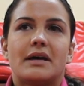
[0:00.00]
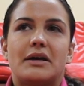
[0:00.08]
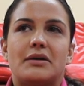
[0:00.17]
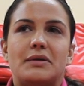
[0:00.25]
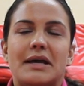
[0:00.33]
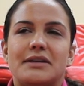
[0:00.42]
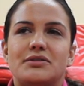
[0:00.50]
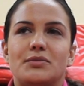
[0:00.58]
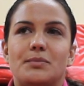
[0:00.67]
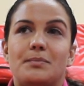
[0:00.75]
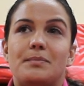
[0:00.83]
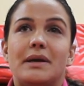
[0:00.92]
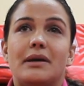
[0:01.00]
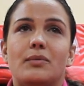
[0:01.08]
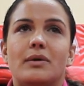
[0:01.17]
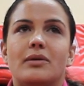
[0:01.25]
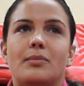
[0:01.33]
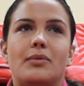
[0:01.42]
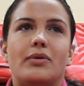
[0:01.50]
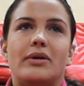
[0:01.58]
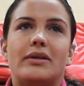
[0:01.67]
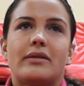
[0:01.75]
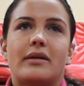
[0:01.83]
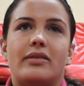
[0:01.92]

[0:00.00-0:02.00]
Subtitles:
I don't like to pick one opponent.